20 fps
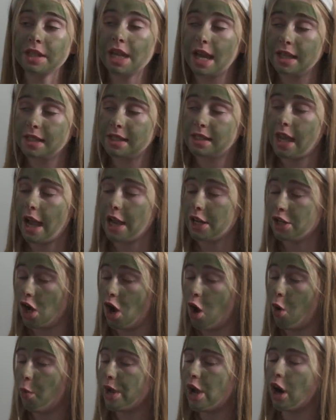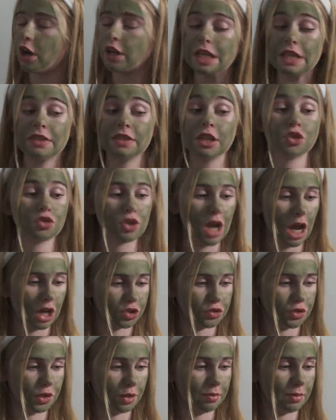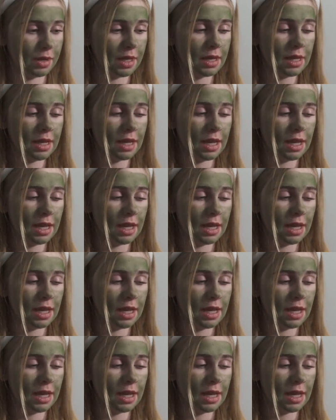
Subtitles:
Yes, I know we are in the trash room.